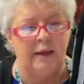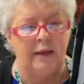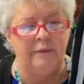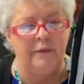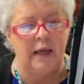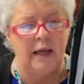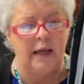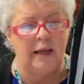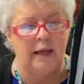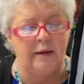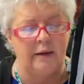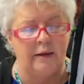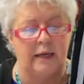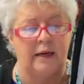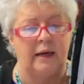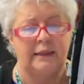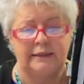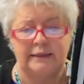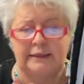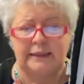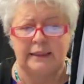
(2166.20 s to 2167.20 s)
then and i
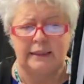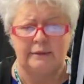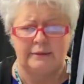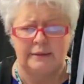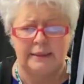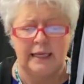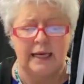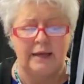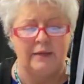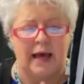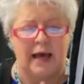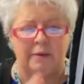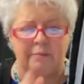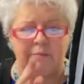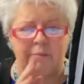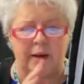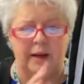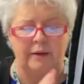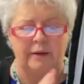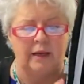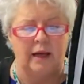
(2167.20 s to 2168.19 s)
think say that
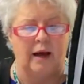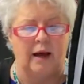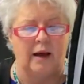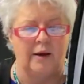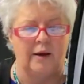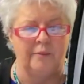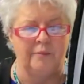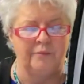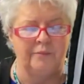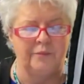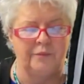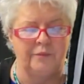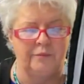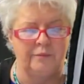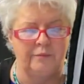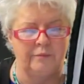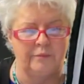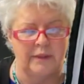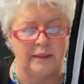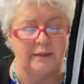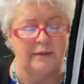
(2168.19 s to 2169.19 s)
but um
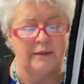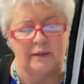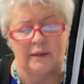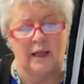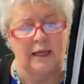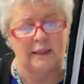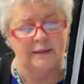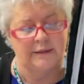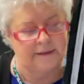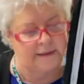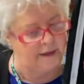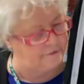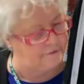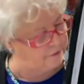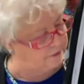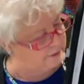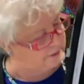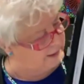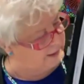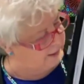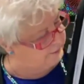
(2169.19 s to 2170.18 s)
the deluxe
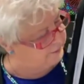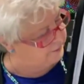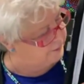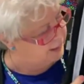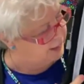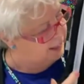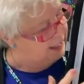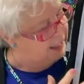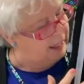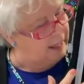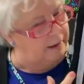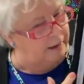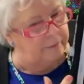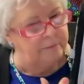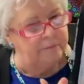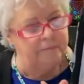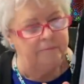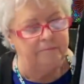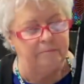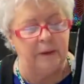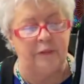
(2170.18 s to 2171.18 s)
definitely
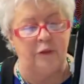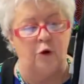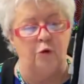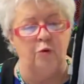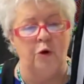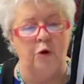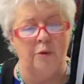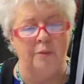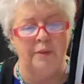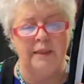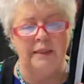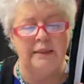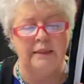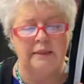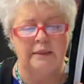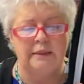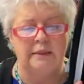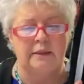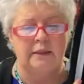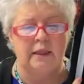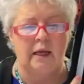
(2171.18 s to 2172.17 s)
but the
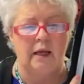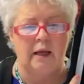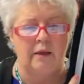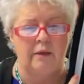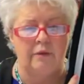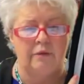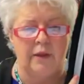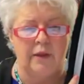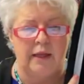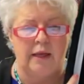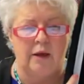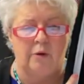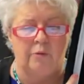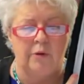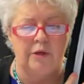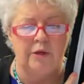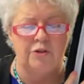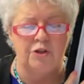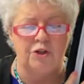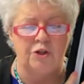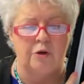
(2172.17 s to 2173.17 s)
rubies the
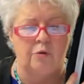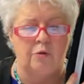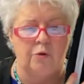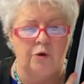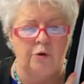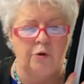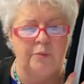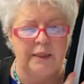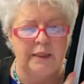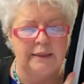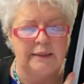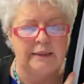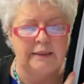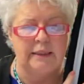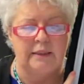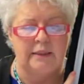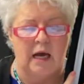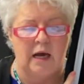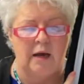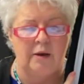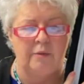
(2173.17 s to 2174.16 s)
original rubies the
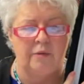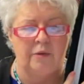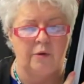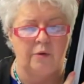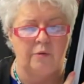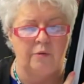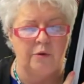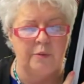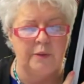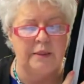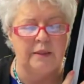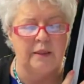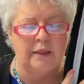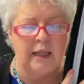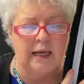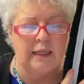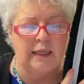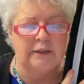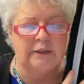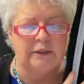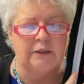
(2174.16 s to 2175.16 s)
di- the ruby
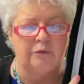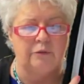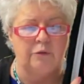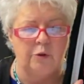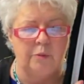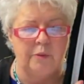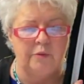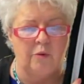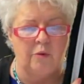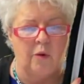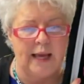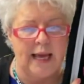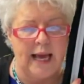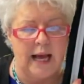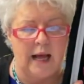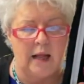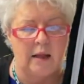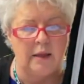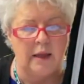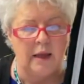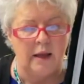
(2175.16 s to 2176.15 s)
deluxe the ruby
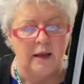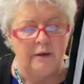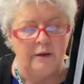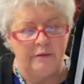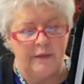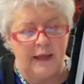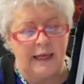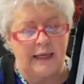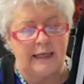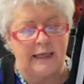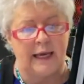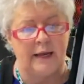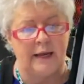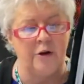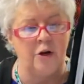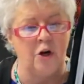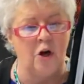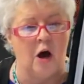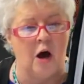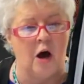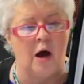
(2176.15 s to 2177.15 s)
royale they
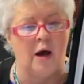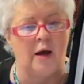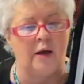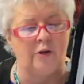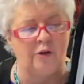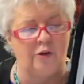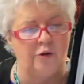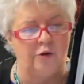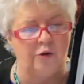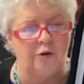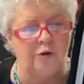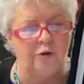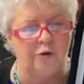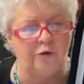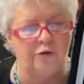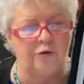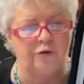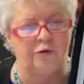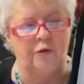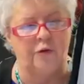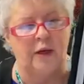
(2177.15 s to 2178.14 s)
cannot
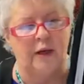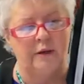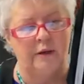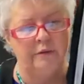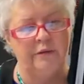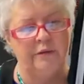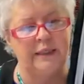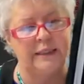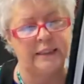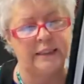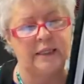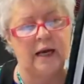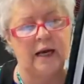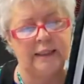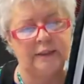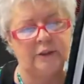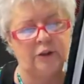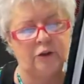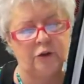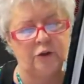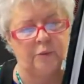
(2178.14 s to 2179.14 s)
use this
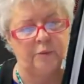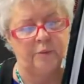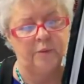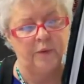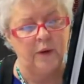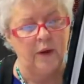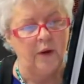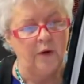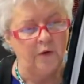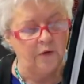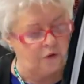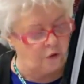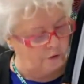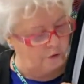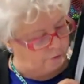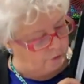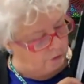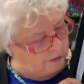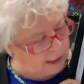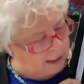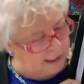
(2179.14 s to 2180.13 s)
size hoop so if
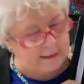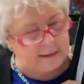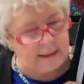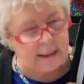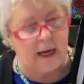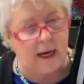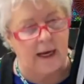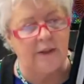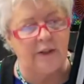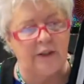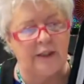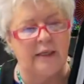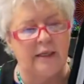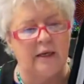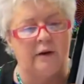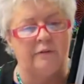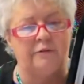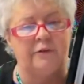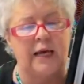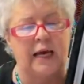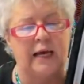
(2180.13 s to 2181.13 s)
you like the idea
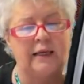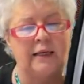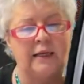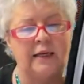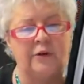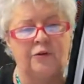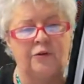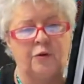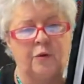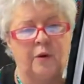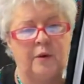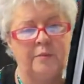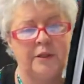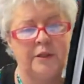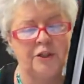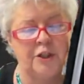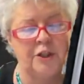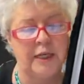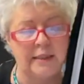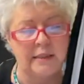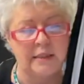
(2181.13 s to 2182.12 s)
of getting into a
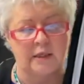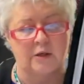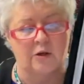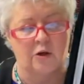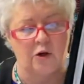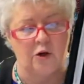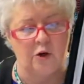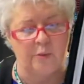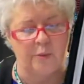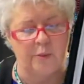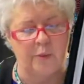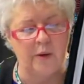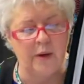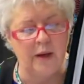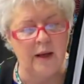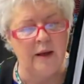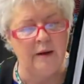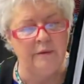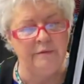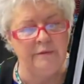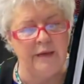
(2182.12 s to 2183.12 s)
majestic hoop
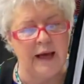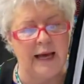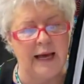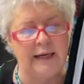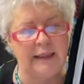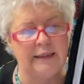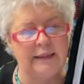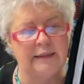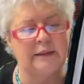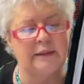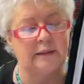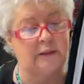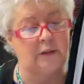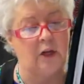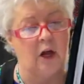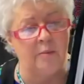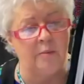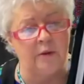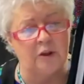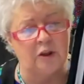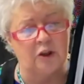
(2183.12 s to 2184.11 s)
that is it's
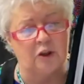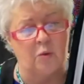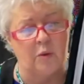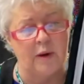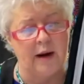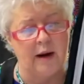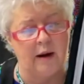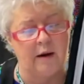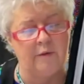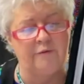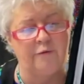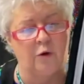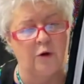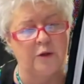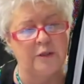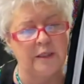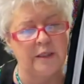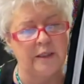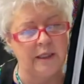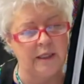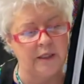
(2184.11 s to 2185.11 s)
almost square
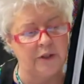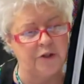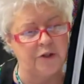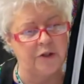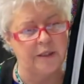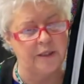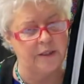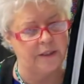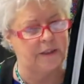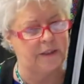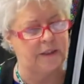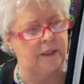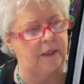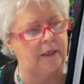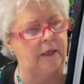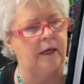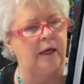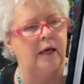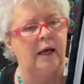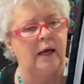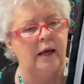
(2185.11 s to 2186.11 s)
14 inches
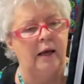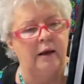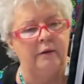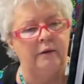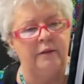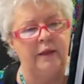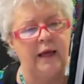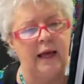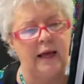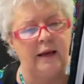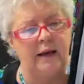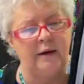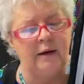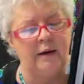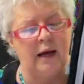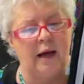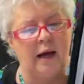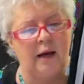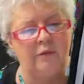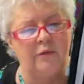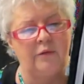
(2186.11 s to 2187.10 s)
then
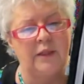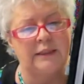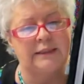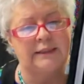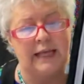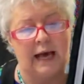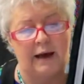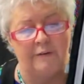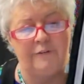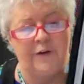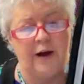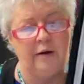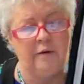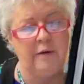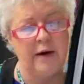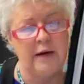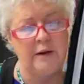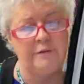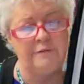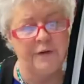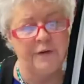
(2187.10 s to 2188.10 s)
the sapphire
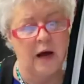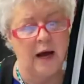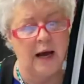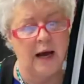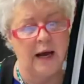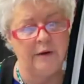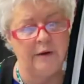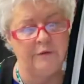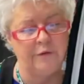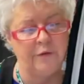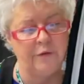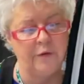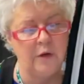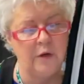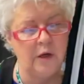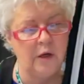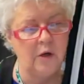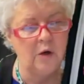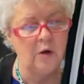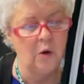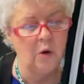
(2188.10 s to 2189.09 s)
85
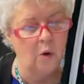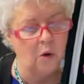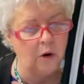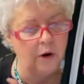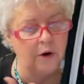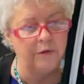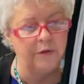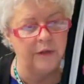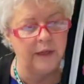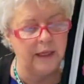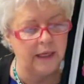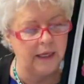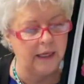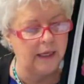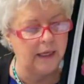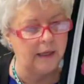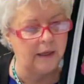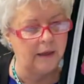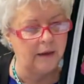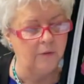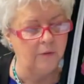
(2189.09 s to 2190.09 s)
or
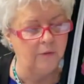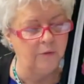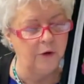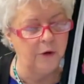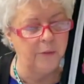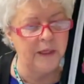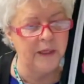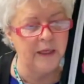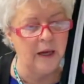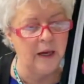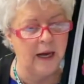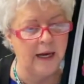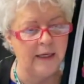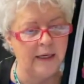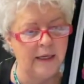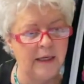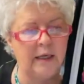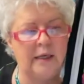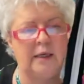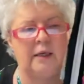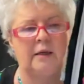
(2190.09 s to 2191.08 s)
the ruby
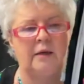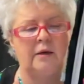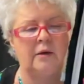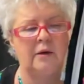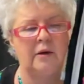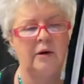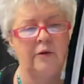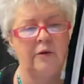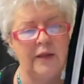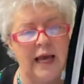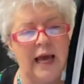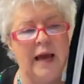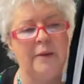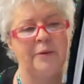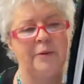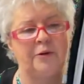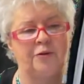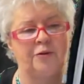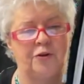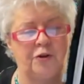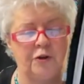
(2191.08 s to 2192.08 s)
90 or the
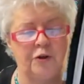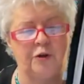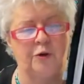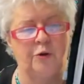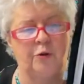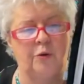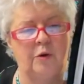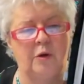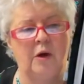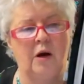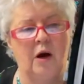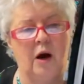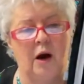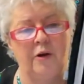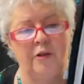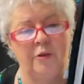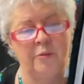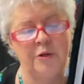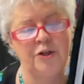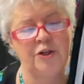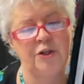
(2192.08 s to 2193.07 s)
epic 2 are the
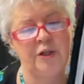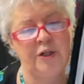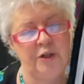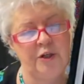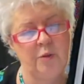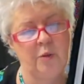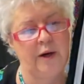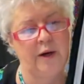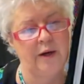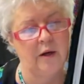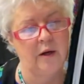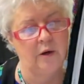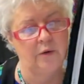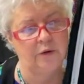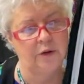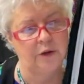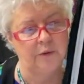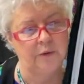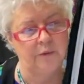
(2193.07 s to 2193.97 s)
machine you want to go to.